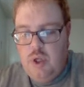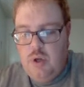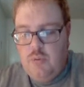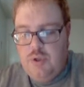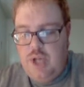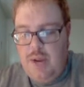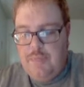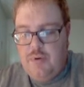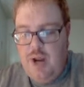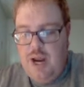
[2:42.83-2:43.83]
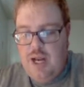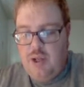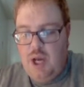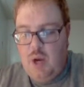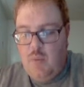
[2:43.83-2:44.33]
with chapter 80,
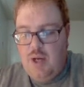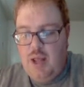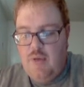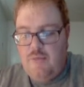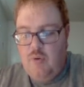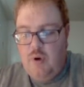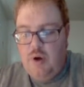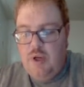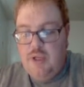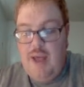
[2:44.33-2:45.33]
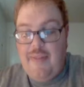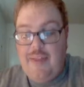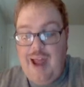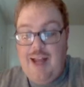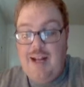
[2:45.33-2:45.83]
uh, 184. Yeah, they
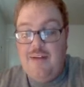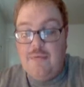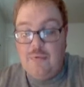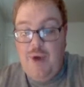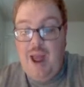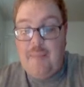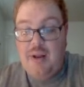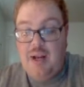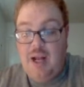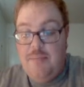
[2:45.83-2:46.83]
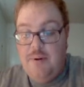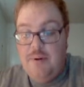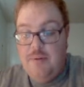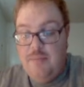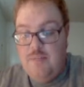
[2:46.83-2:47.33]
kind of wrap it up,
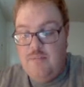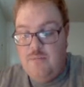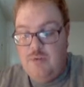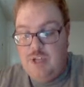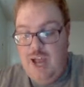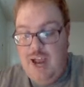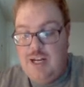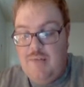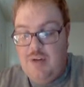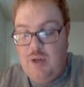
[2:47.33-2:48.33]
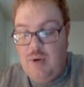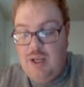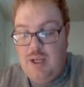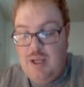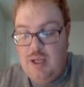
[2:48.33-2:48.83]
kind of in a
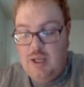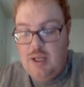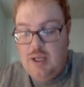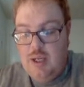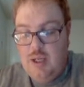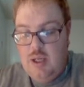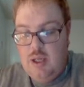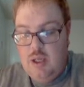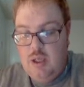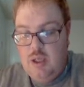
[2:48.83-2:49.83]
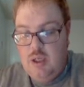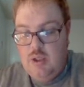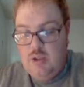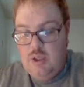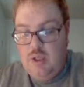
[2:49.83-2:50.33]
way.
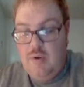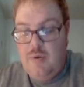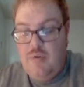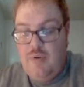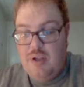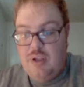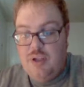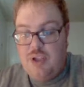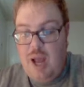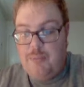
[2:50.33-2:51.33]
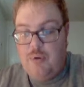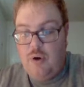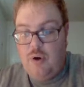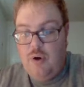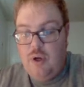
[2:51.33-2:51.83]
So then move on to
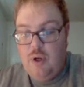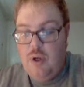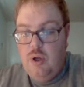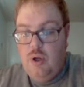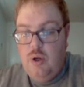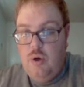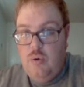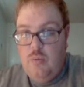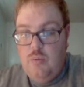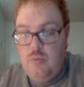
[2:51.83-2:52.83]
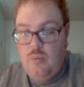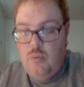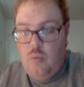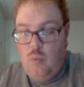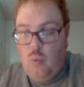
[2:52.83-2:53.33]
chapter
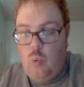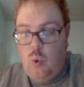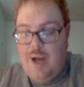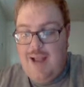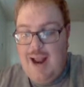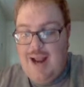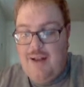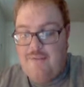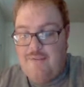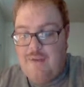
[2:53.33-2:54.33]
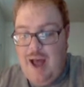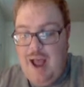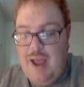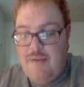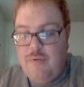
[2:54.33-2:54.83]

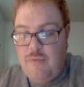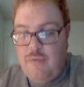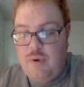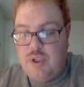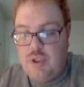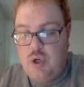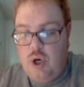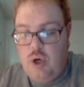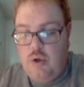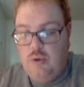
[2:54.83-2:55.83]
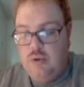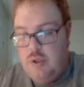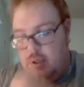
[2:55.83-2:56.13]
185, which is called